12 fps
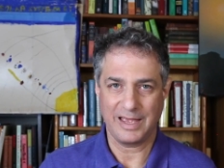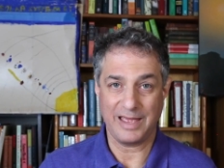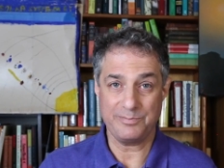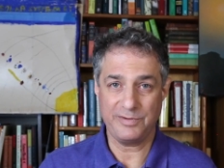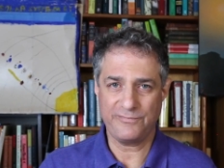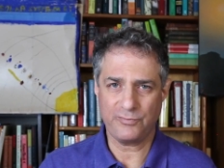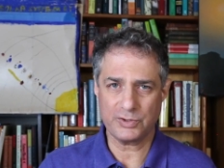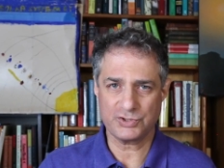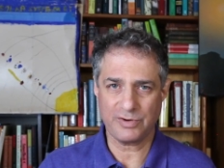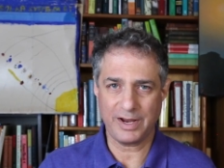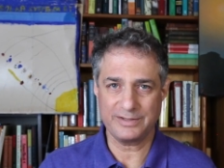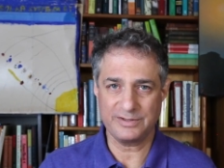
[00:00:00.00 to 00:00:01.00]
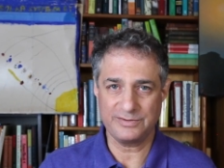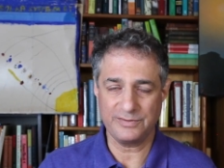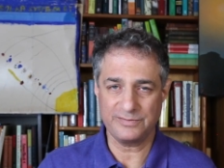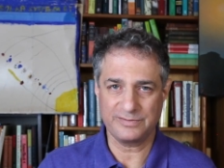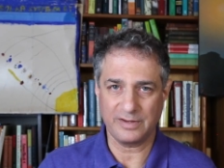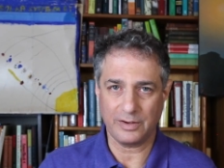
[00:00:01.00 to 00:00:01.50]
And before trying to
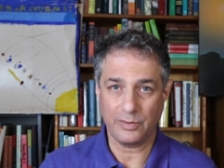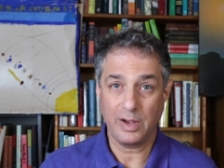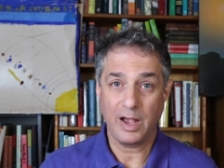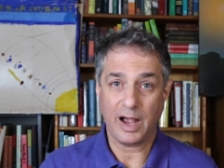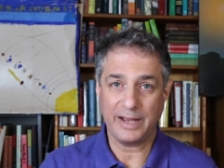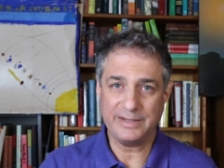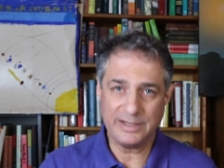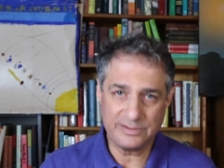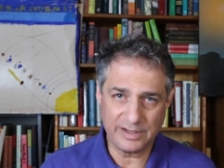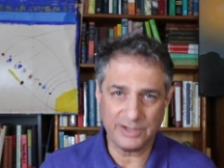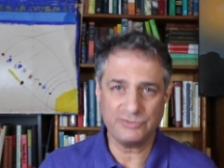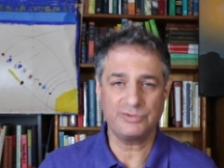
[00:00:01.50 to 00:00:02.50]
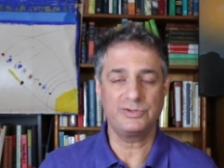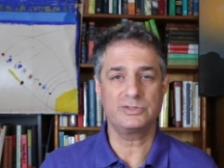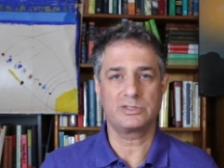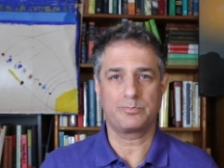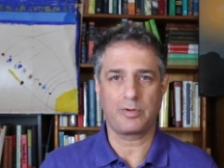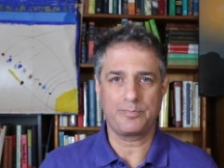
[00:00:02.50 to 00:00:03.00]
do so, I need to
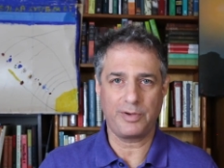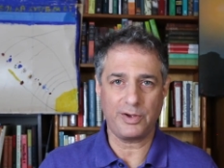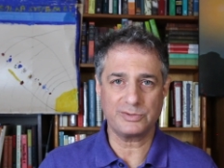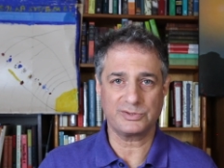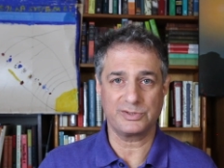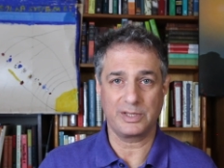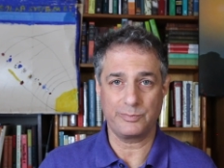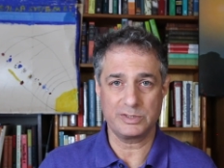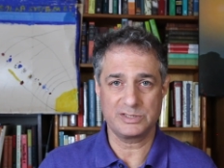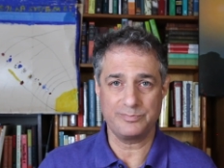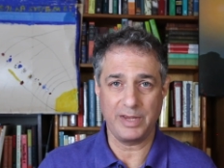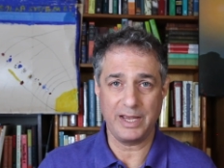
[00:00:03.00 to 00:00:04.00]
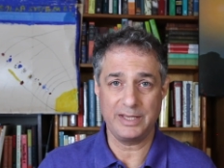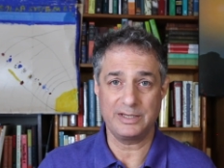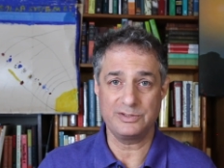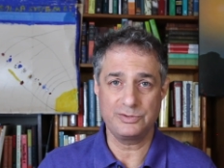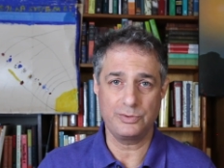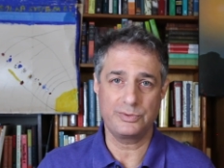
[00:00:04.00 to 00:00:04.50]
introduce a proposal that was made
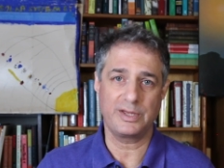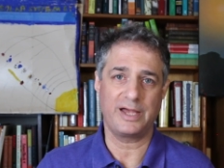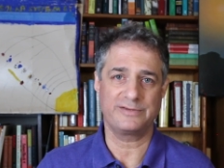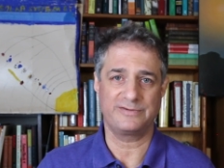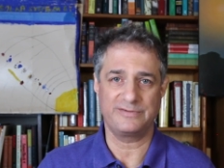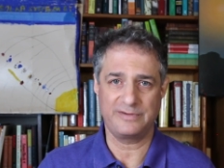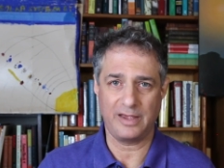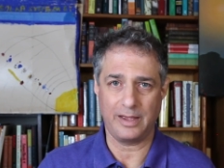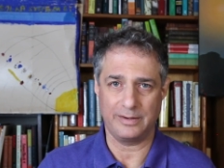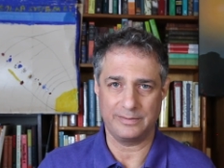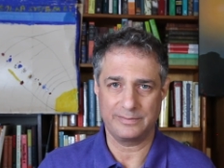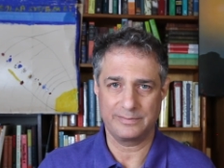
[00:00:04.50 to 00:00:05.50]
in two thousand ten.